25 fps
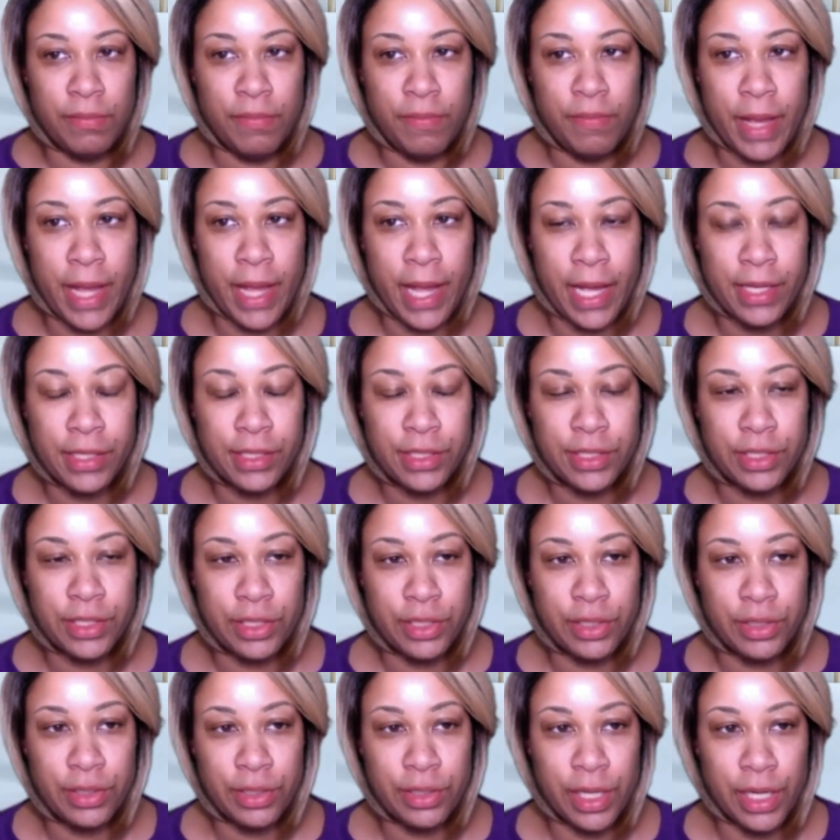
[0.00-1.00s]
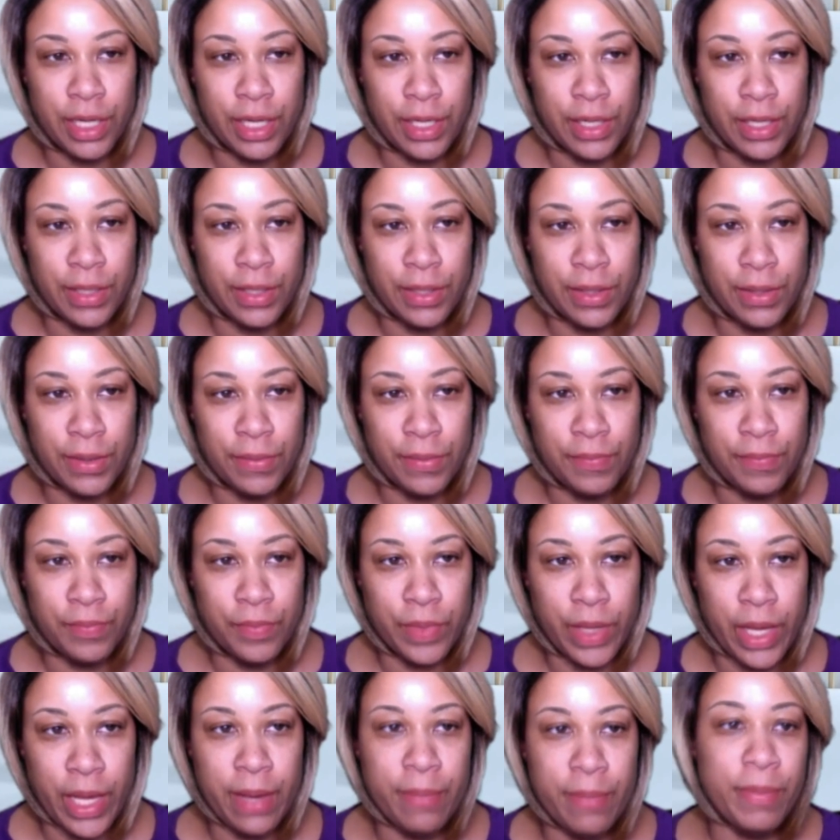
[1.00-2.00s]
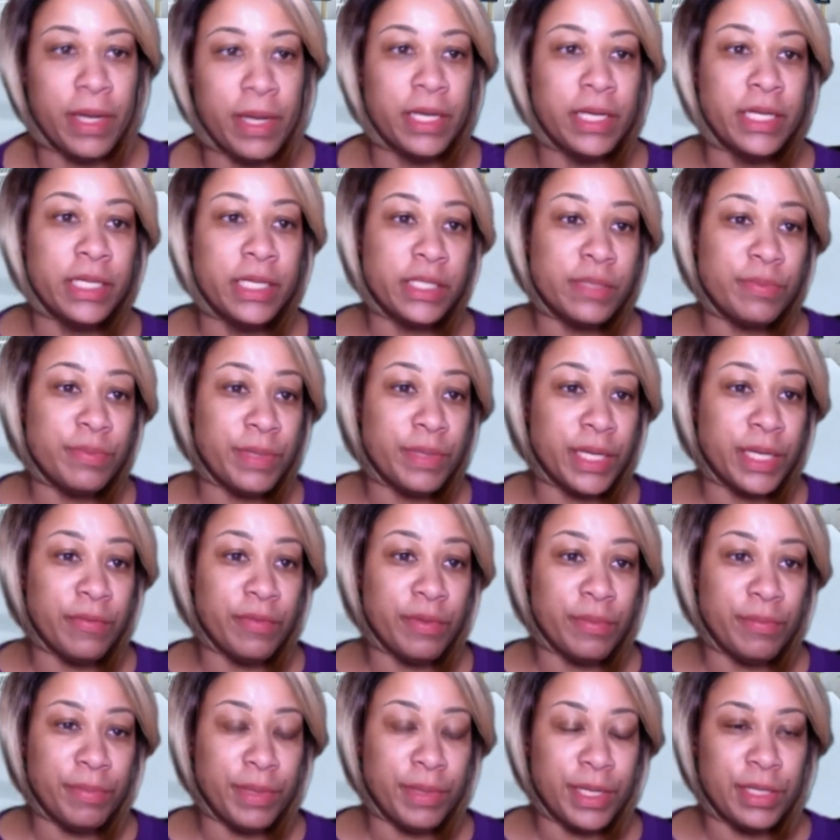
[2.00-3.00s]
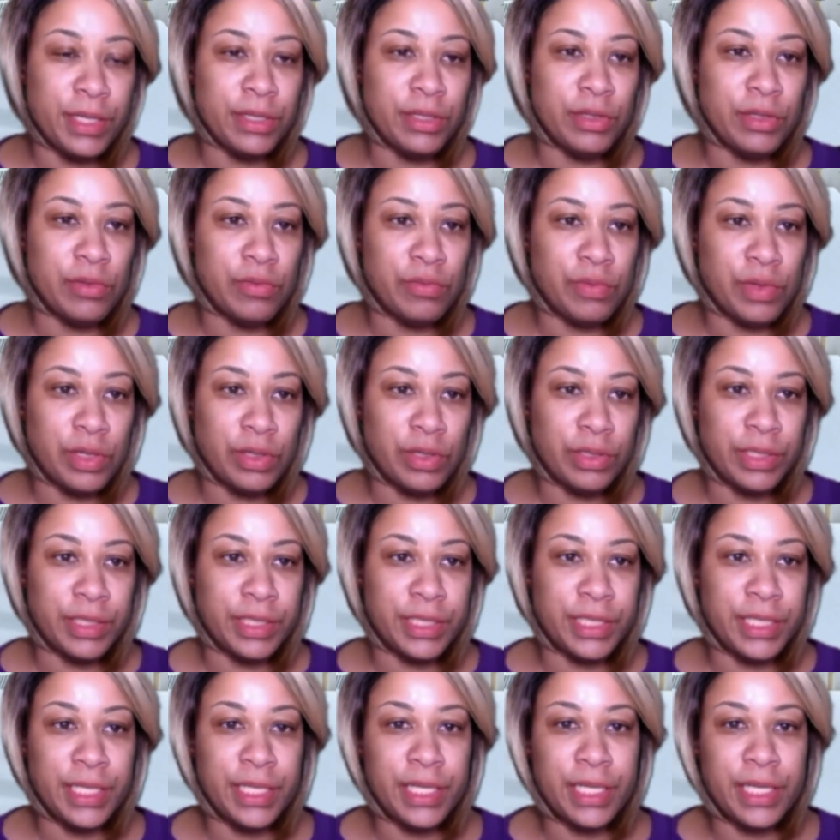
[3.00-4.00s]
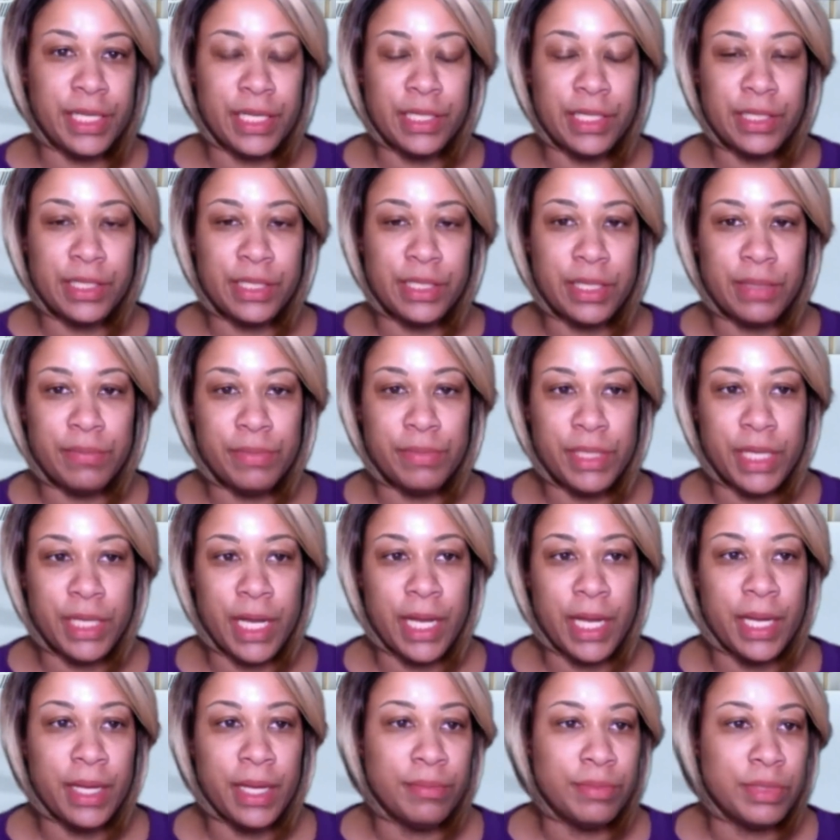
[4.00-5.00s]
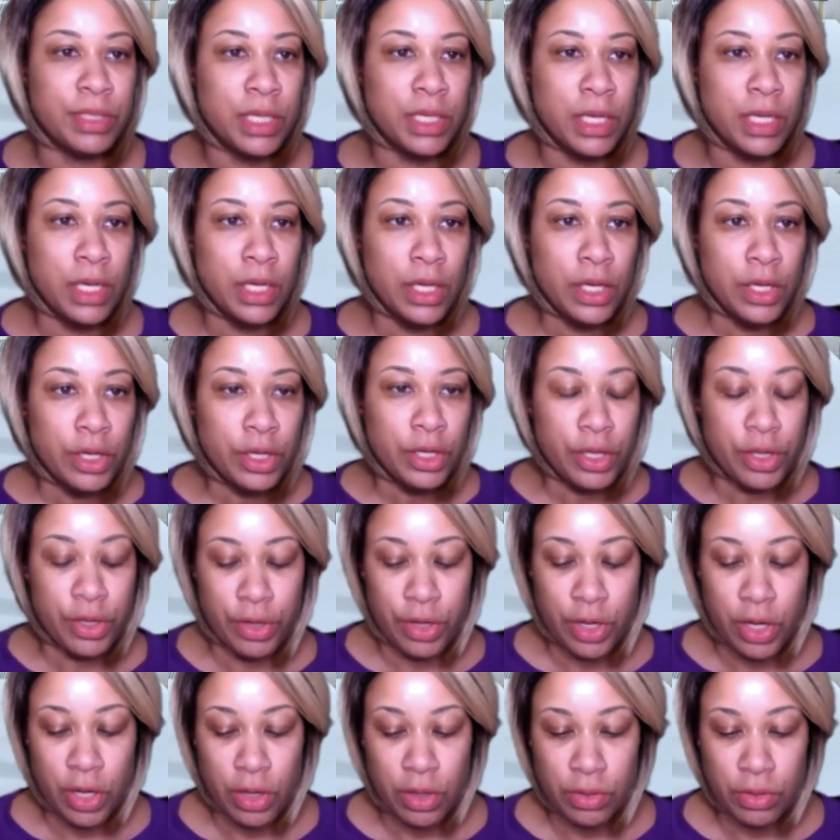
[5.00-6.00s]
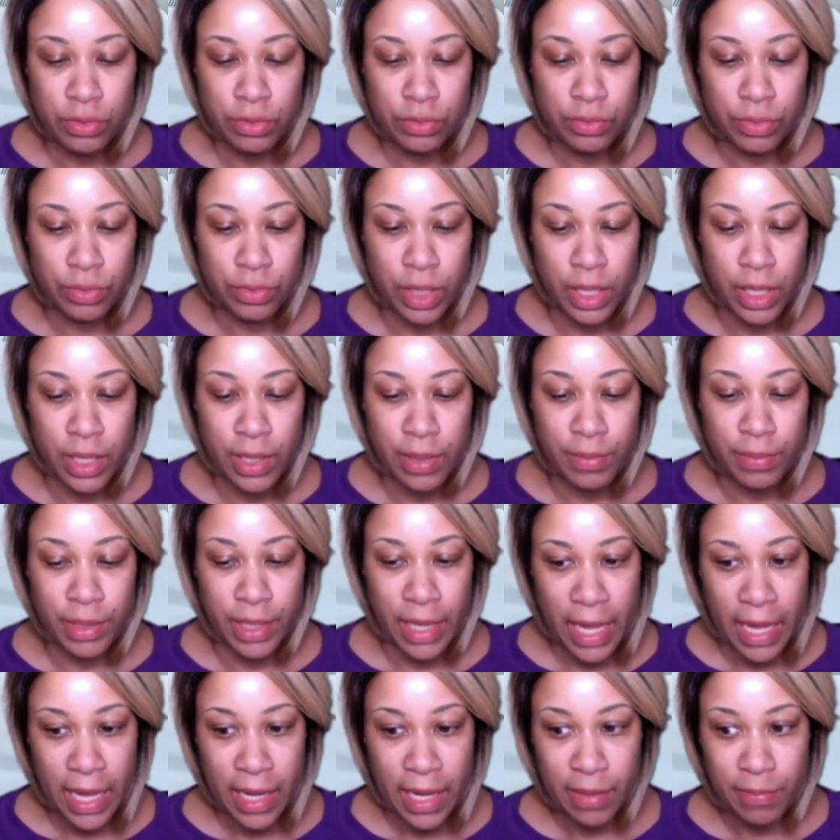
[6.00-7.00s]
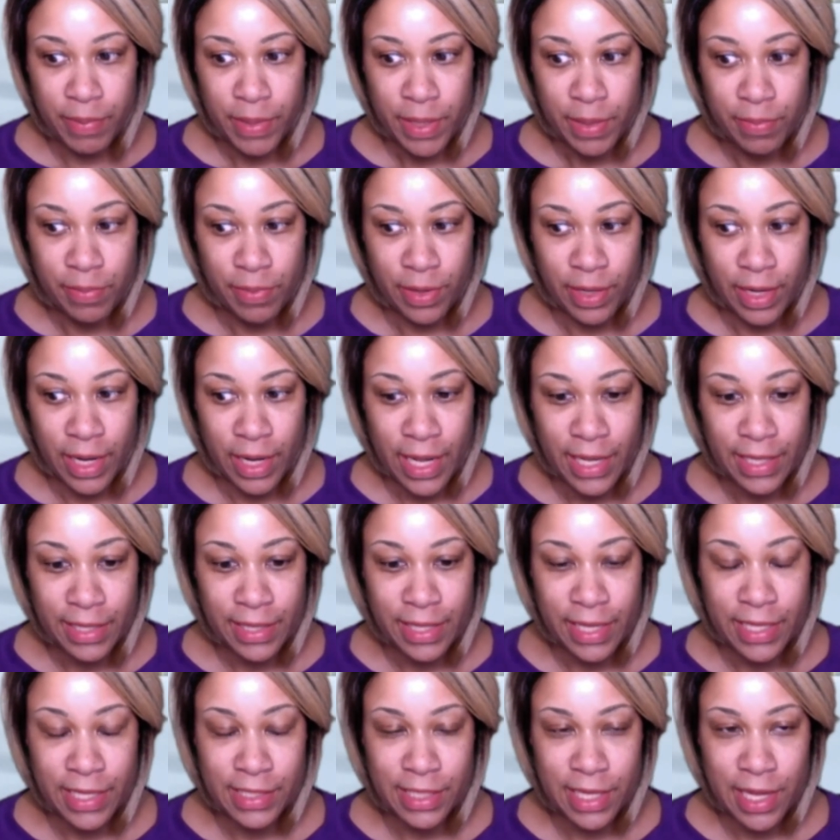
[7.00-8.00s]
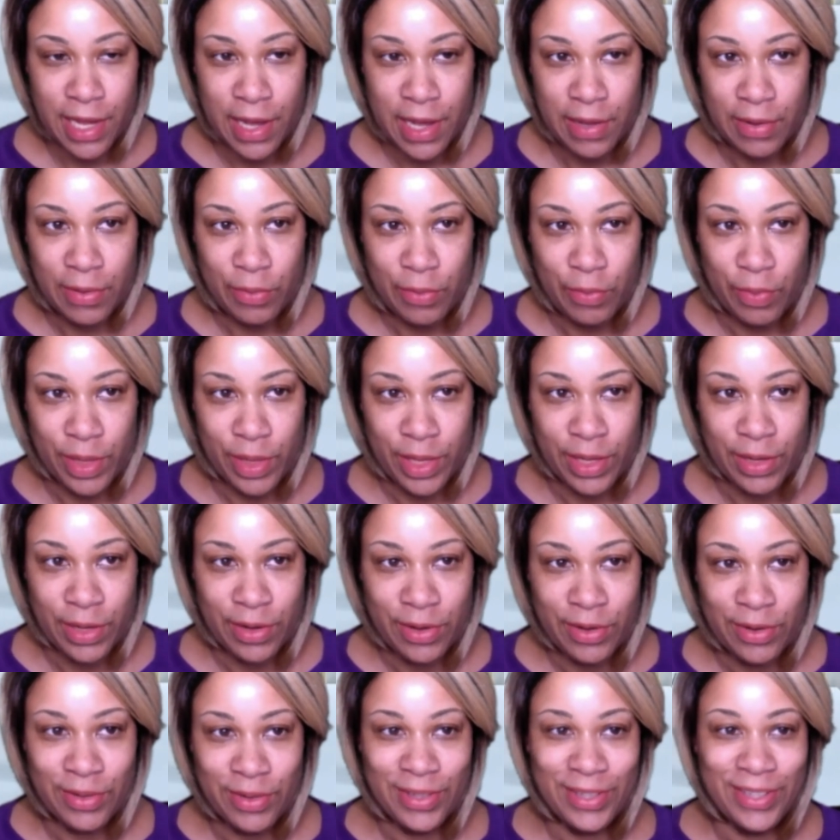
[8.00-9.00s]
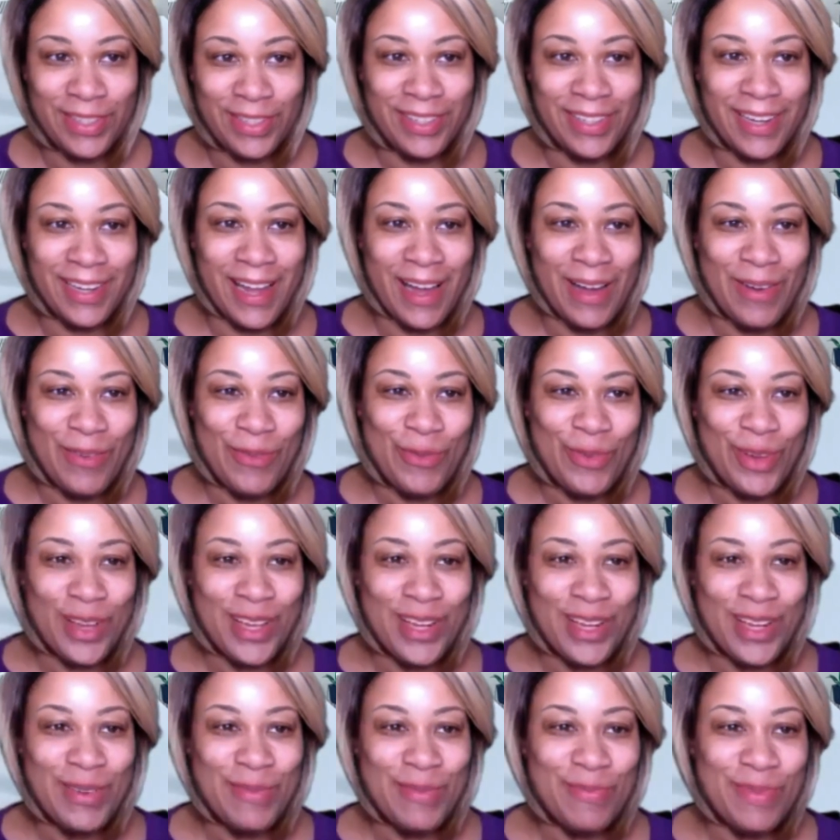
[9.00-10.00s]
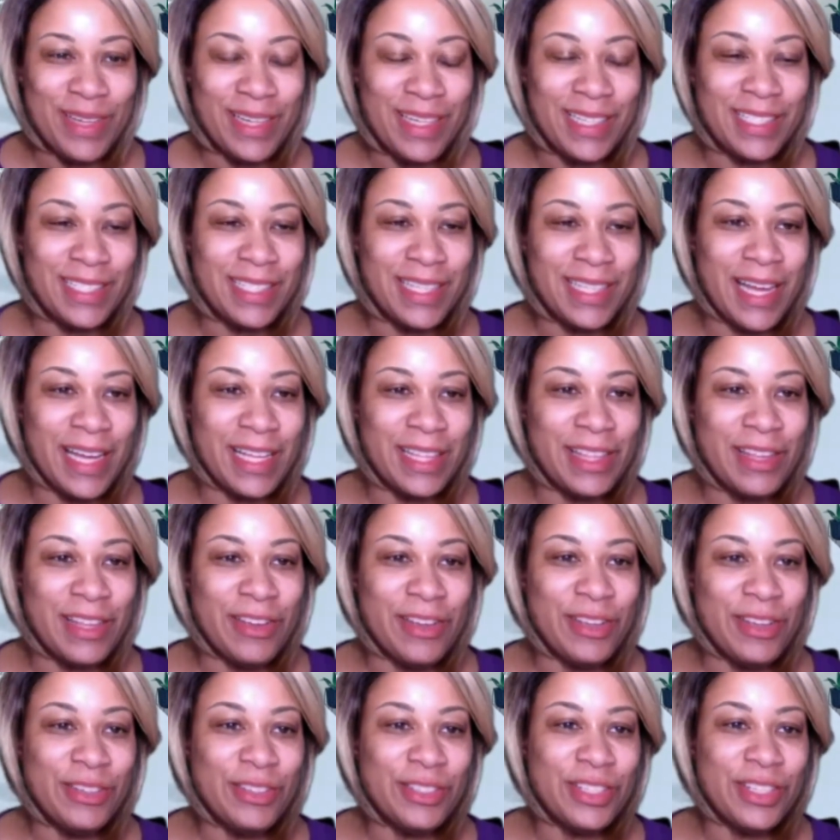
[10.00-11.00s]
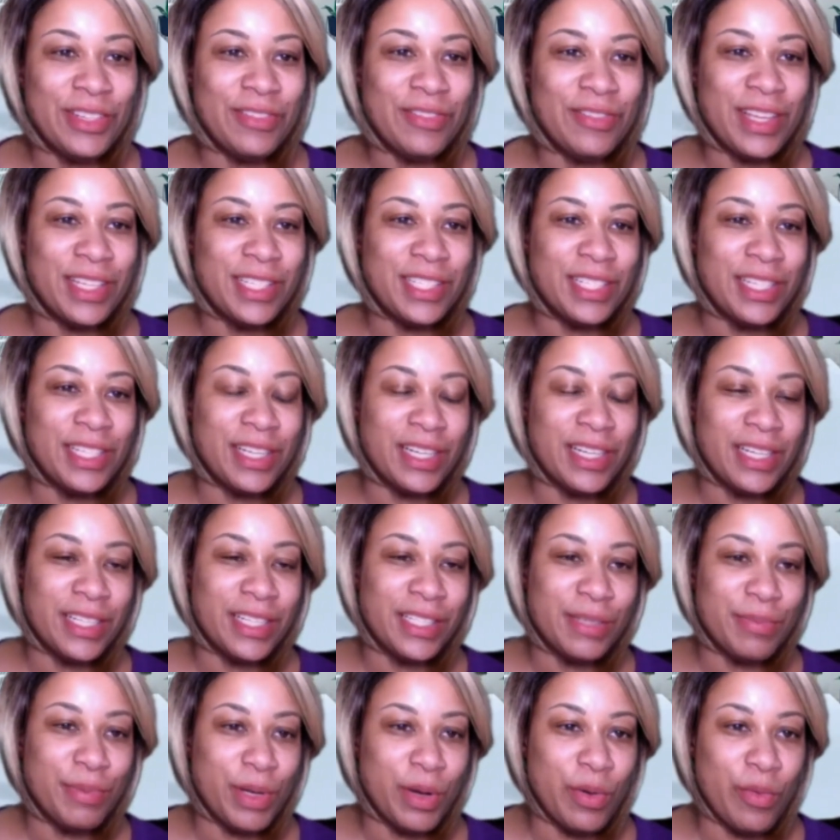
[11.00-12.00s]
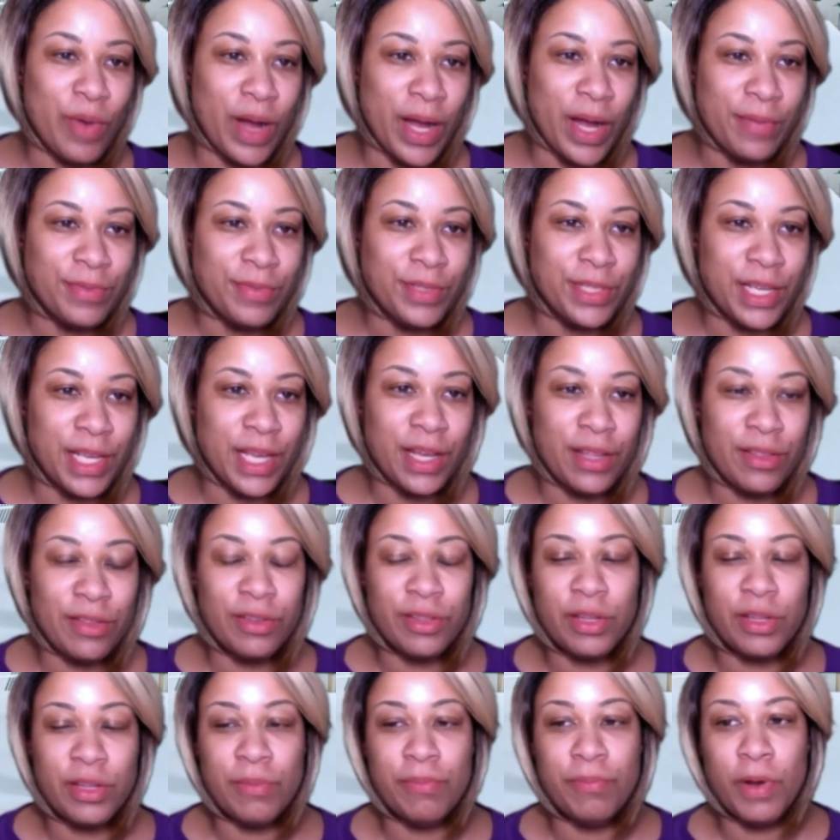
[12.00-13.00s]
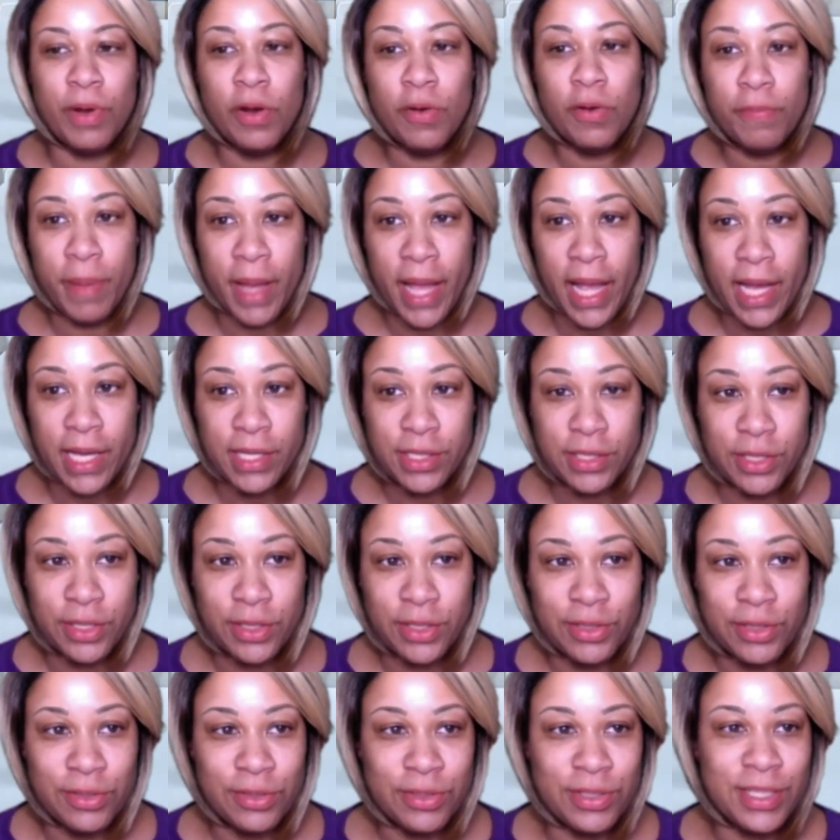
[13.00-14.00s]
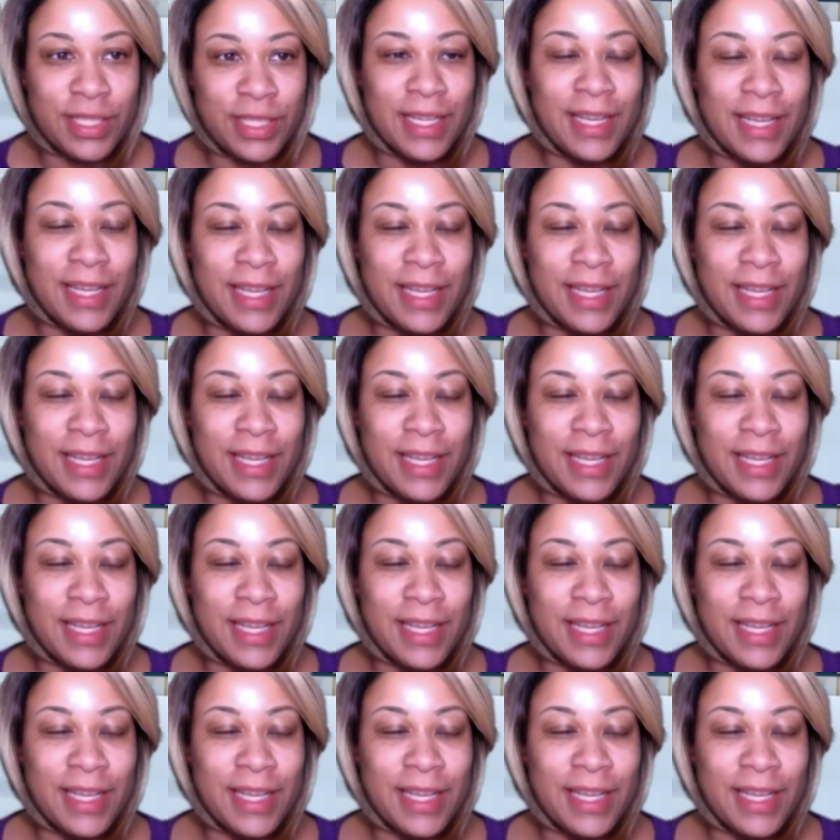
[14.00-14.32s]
pastor, and my husband even being in the role of deacon, sometimes, a lot of people are like, that's kind of weird. Not weird, but it's like they see a husband and wife together. They're both pastors,